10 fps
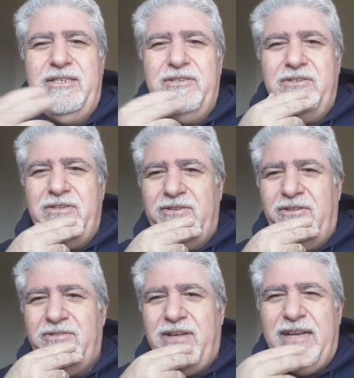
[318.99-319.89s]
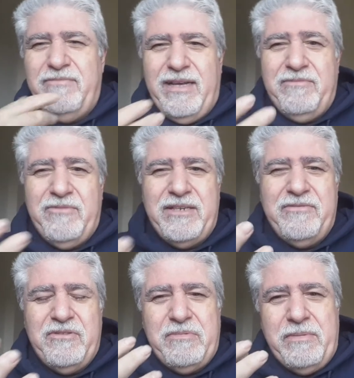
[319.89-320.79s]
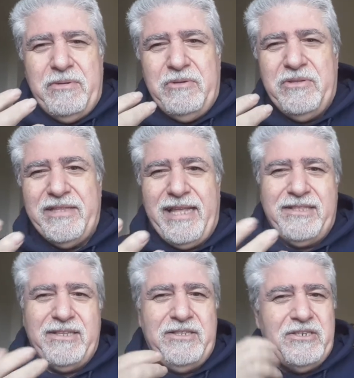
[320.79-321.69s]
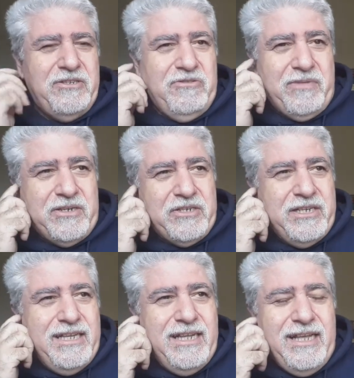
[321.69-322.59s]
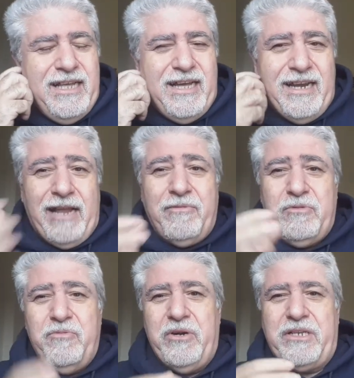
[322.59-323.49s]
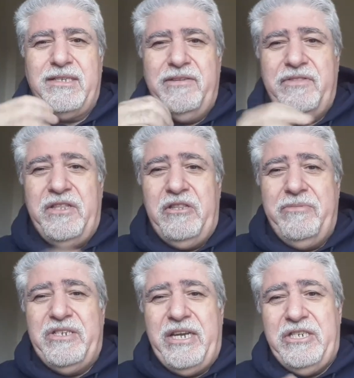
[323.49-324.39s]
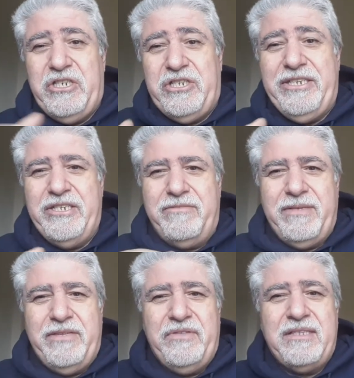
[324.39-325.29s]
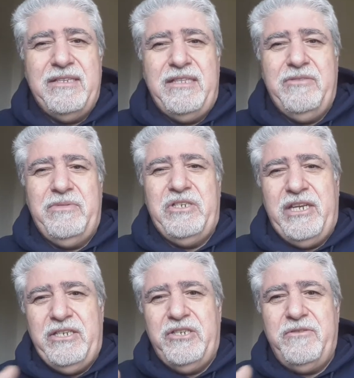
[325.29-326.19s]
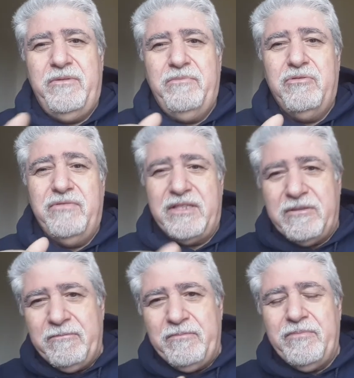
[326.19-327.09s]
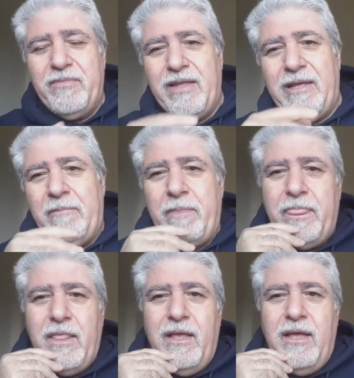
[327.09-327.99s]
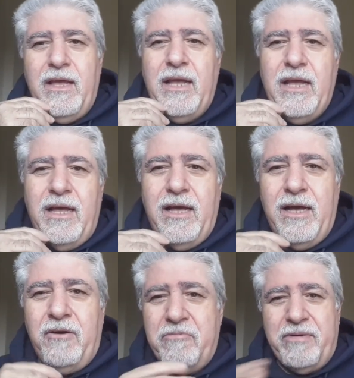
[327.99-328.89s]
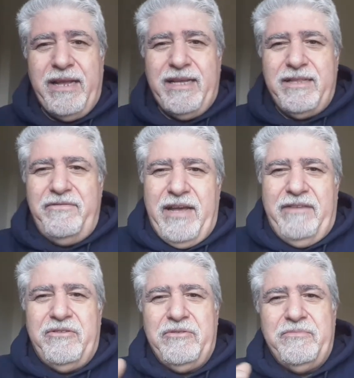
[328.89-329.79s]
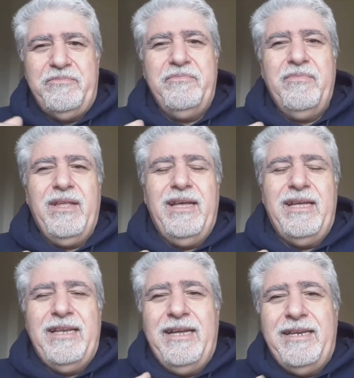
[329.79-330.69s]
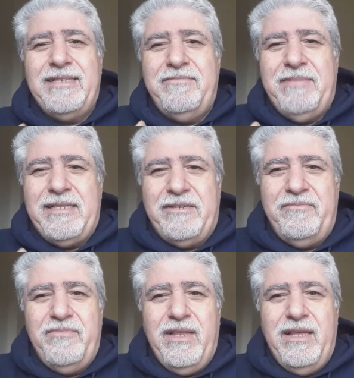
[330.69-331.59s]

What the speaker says: You know, although I'm one of those people who don't like tradition too much. I like what works, and if it needs to be changed, change it. But if it doesn't need to be changed, improve it, yeah? Or break it if you have to. It doesn't matter.